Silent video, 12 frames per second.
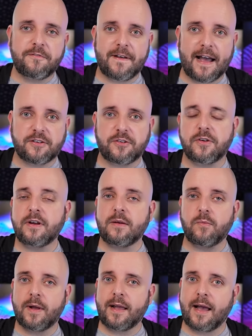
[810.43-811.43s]
factor
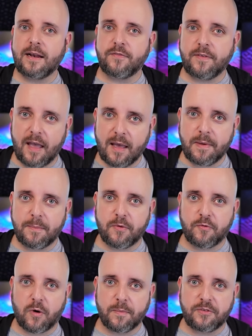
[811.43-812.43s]
in what kind of gaming
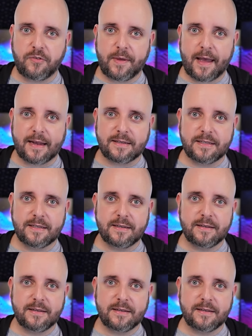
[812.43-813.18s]
performance you get.